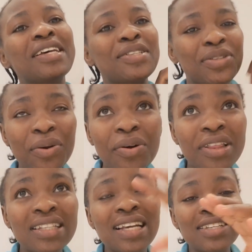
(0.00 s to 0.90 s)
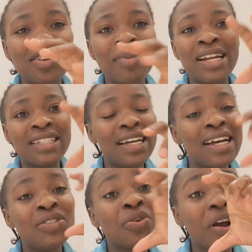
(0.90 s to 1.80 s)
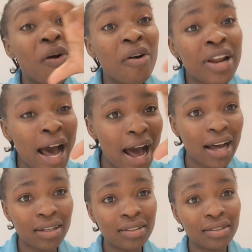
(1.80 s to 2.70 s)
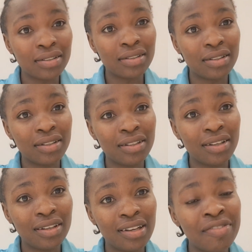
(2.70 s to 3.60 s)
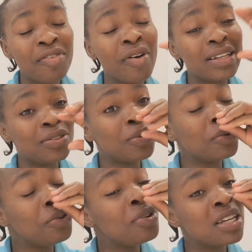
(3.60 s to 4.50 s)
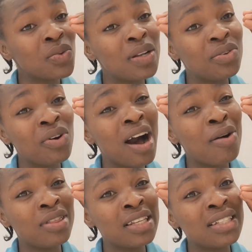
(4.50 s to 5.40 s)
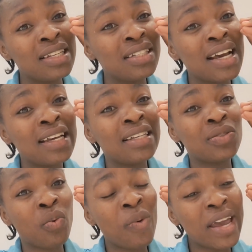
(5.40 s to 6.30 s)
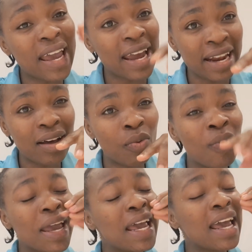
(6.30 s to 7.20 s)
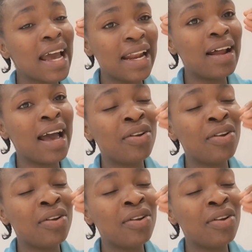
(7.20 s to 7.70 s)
So this customer decided to record her. If you just want to know how this DCI is wicked.